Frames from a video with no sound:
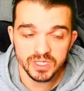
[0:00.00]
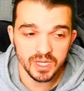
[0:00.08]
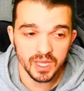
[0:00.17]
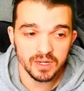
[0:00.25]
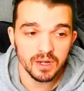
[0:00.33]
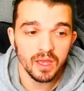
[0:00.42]
once
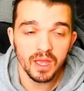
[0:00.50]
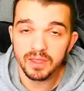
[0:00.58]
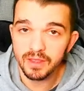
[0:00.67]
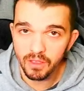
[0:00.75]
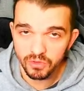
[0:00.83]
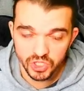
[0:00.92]
again
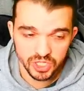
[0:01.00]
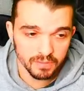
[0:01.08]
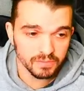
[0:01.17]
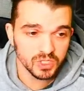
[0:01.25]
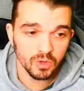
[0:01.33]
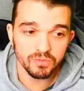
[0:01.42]
and launch
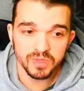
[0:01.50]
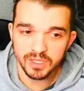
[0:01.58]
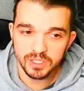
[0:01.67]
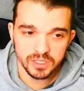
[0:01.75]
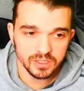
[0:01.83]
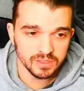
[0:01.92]
them. So
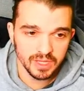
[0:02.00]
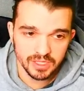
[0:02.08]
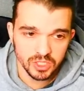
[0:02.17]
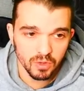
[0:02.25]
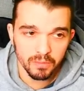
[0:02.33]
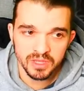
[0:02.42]

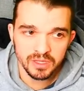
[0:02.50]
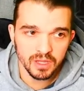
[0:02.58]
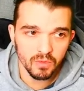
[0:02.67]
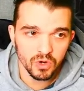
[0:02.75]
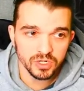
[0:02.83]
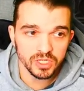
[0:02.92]
that's
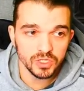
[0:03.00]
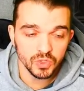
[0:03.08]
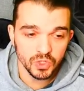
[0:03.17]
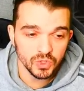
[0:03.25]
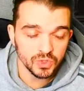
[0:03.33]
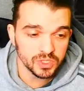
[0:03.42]
completely worth
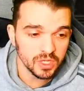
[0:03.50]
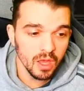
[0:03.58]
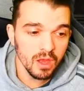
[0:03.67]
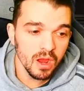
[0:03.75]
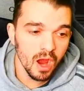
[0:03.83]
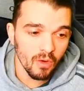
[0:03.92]
it to use
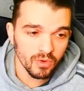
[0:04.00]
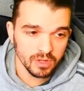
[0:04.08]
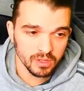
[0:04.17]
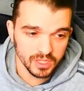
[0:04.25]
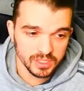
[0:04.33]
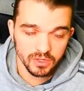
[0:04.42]

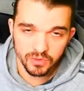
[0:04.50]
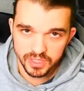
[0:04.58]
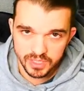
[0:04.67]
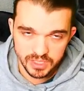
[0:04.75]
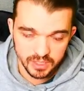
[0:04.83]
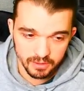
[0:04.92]
Hourglass on
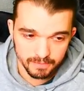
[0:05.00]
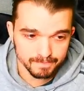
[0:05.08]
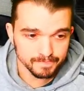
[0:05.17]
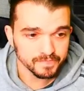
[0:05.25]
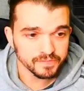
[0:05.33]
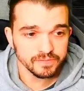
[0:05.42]
this skill.
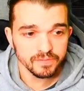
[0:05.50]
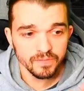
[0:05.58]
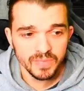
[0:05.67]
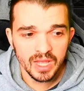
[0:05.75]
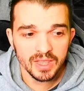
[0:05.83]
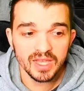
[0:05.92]

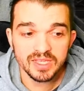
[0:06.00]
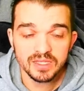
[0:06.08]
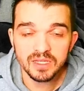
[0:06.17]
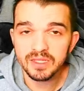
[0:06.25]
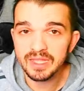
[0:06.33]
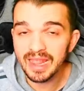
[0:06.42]

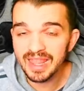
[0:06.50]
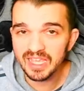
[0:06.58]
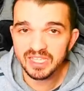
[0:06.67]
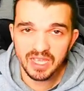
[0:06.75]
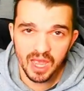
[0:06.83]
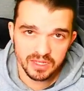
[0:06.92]
Lastly, the
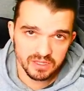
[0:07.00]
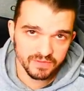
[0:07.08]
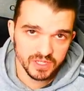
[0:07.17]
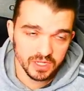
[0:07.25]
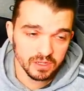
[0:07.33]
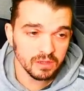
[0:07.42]
last
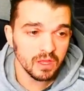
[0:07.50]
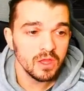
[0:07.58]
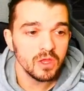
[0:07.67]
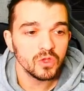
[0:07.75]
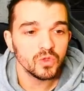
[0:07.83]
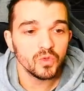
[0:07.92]
active skill
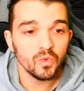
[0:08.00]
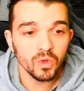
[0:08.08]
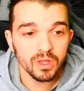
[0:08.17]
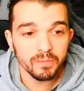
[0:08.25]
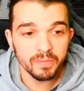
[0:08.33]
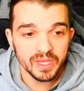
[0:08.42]
you
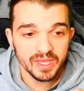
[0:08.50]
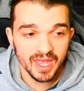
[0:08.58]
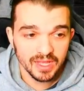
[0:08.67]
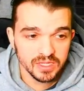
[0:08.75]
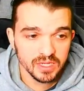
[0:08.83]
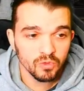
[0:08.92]
will be
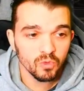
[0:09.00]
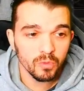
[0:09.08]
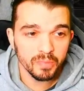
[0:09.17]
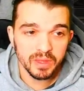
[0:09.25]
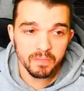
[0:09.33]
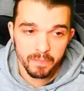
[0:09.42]
getting
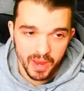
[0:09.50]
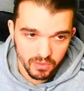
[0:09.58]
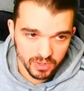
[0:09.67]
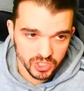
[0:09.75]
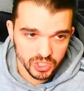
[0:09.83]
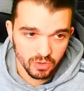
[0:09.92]
will be
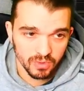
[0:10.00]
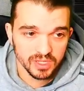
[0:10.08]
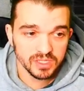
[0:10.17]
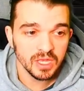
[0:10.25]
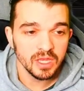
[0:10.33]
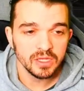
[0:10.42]
Barrage,
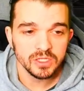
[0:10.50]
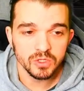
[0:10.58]
alright?